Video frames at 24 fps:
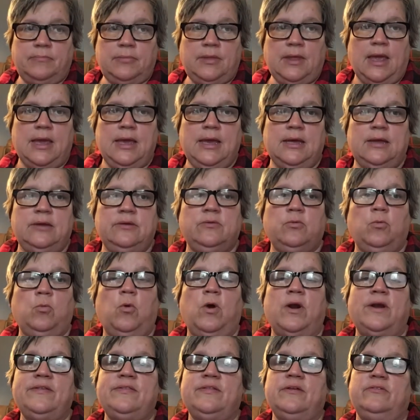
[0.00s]
And
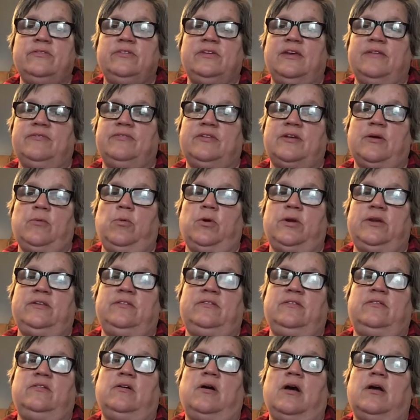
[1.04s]
one of those gifts I wanted
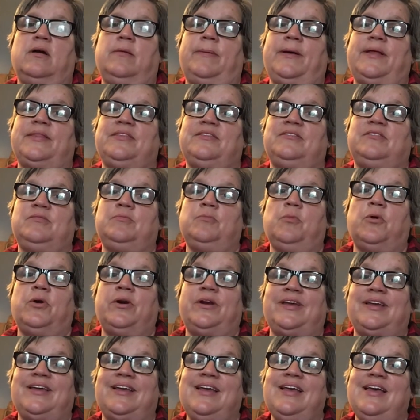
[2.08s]
to talk about this
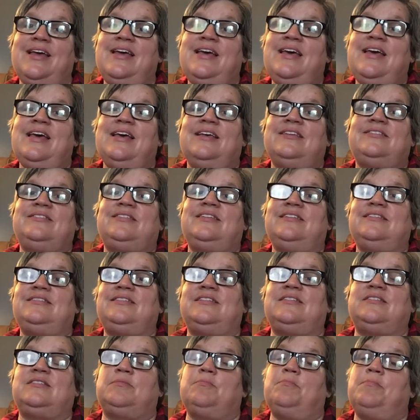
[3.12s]
morning, since
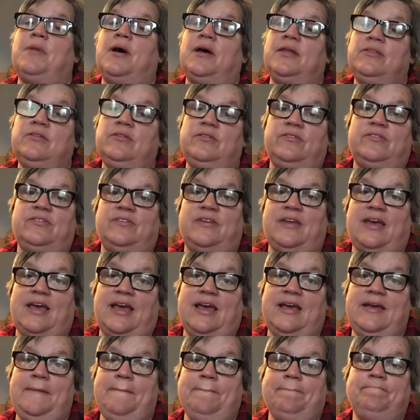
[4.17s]
it's Mother's
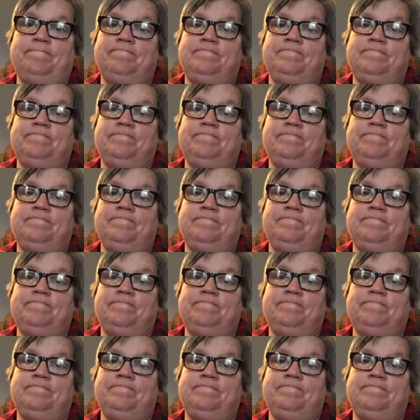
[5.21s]
Day,